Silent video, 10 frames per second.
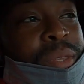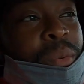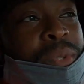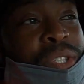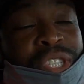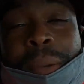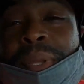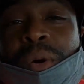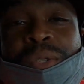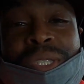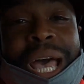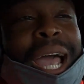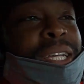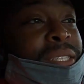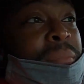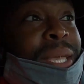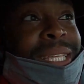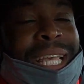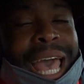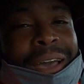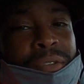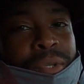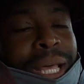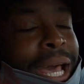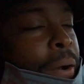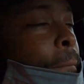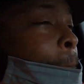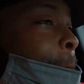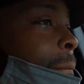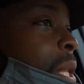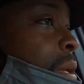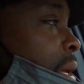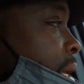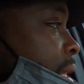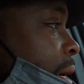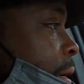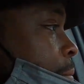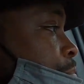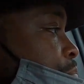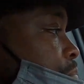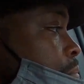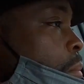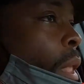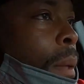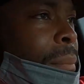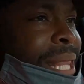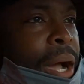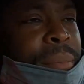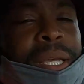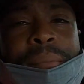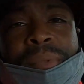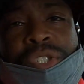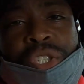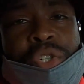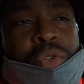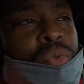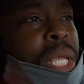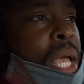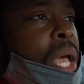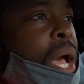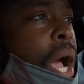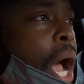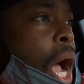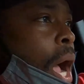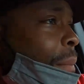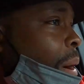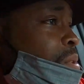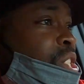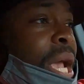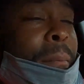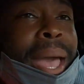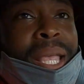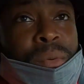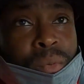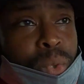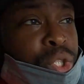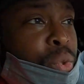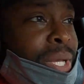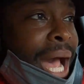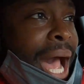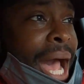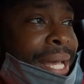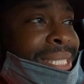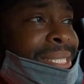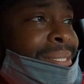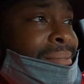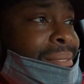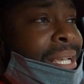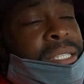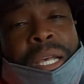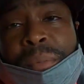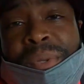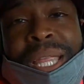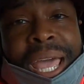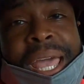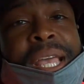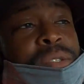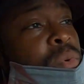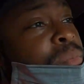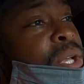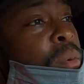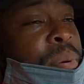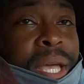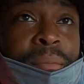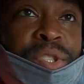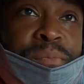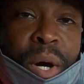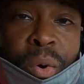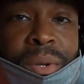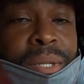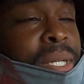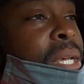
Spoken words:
The shape of those tires, the Mickeys I have on now. And but that'll be coming soon. I will check back in with you guys next couple of days when we go pick up smoke.